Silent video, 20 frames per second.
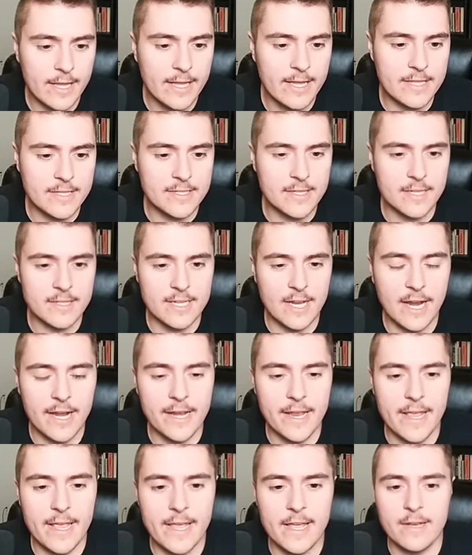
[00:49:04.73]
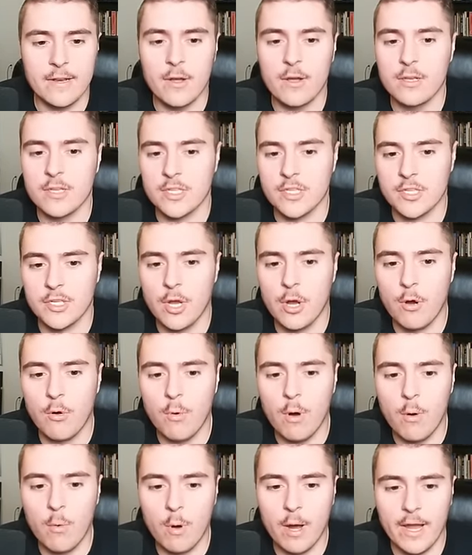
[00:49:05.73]
hits the tight end so
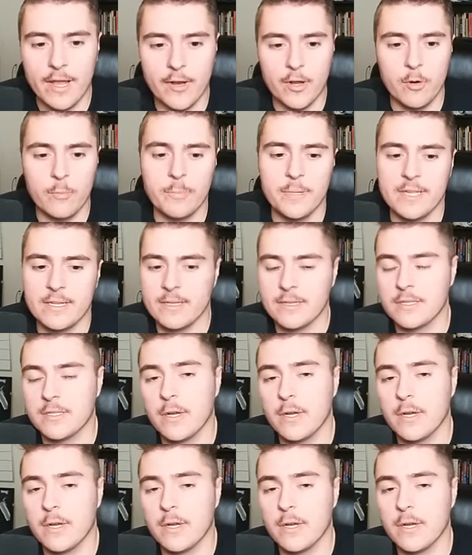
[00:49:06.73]
wide open.